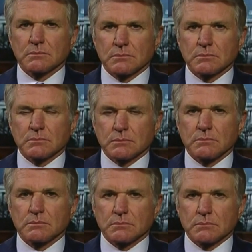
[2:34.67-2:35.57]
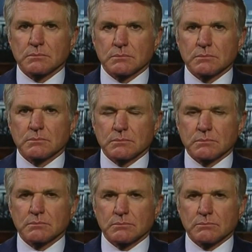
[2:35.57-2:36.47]

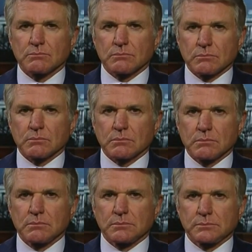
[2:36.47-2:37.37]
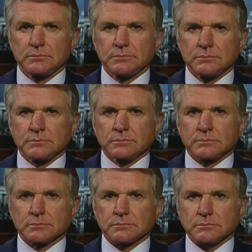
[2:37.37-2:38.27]

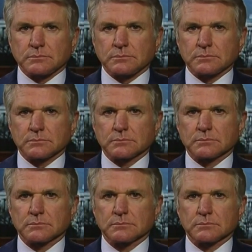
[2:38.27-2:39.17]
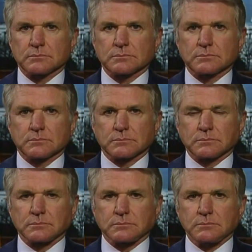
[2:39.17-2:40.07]

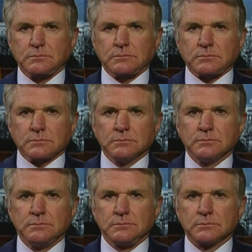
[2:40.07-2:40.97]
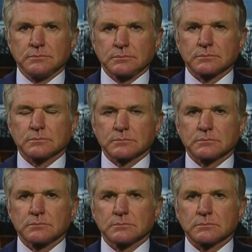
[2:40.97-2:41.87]

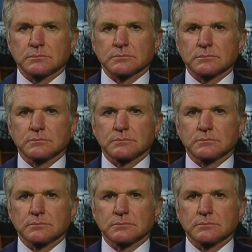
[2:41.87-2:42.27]
This person isn't speaking.